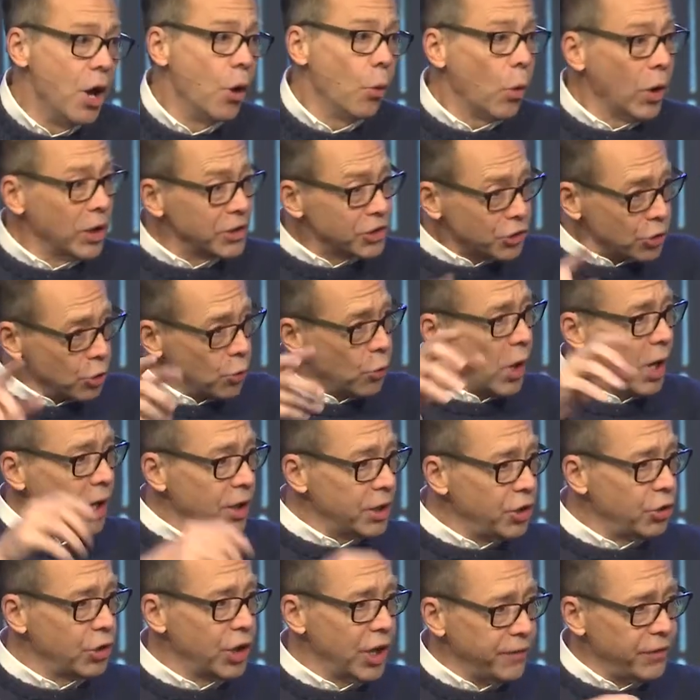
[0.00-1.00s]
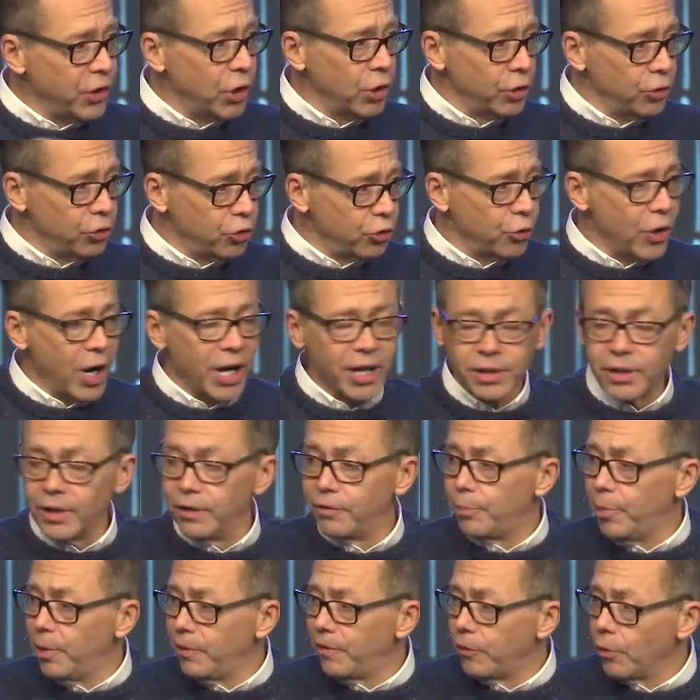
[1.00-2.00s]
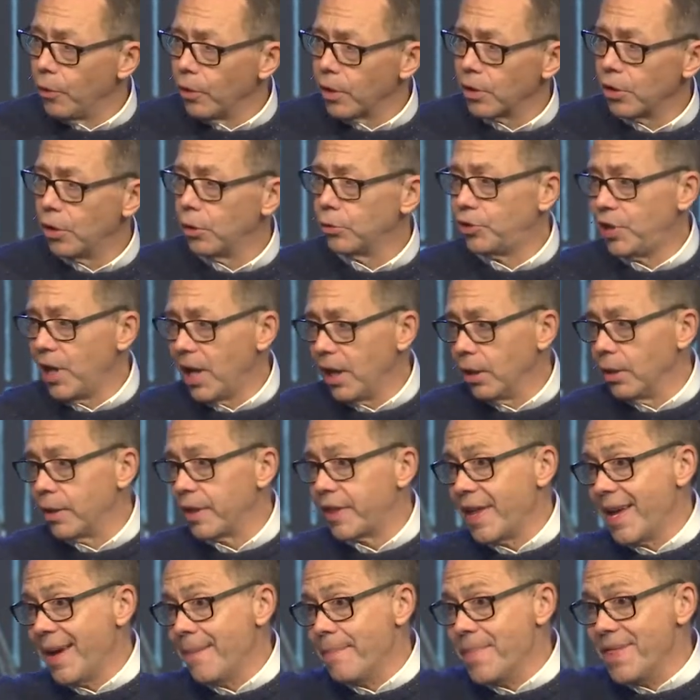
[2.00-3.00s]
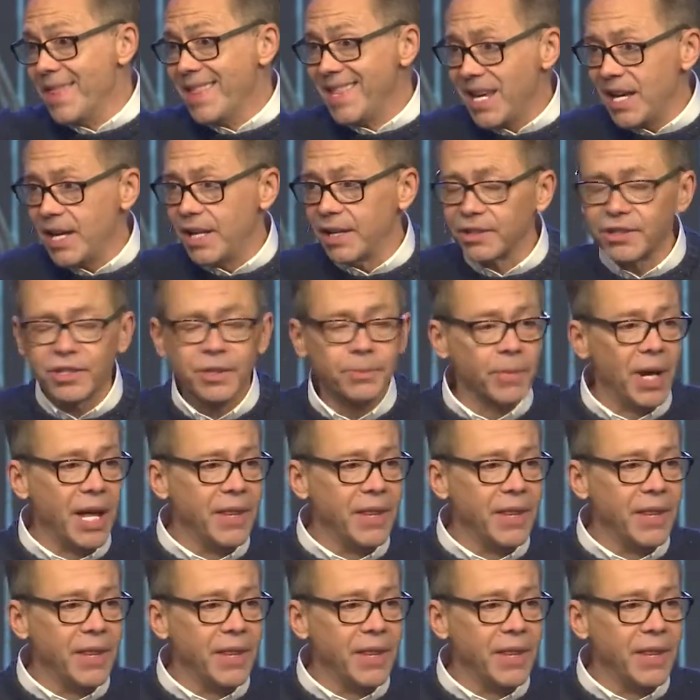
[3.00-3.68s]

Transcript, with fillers: Once in a while, he'll give you a directive before, go tell them this.